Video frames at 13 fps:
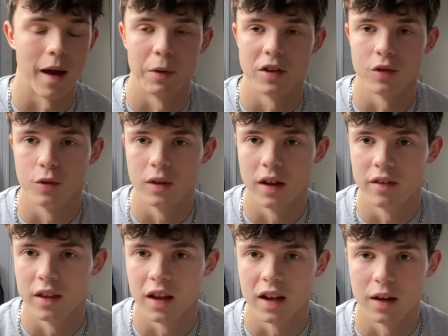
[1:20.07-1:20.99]
is all in
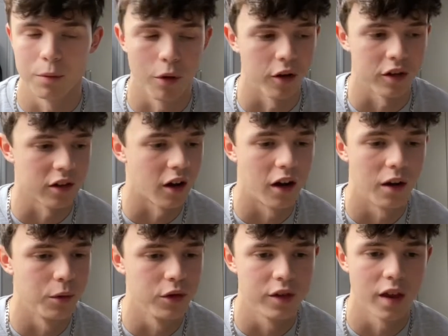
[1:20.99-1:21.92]
the processor. I
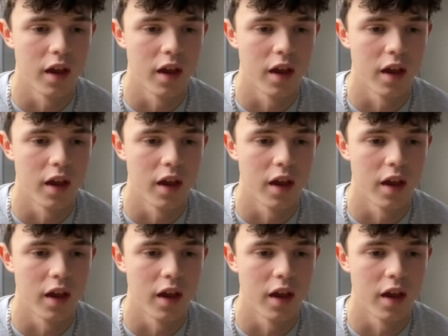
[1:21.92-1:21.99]
was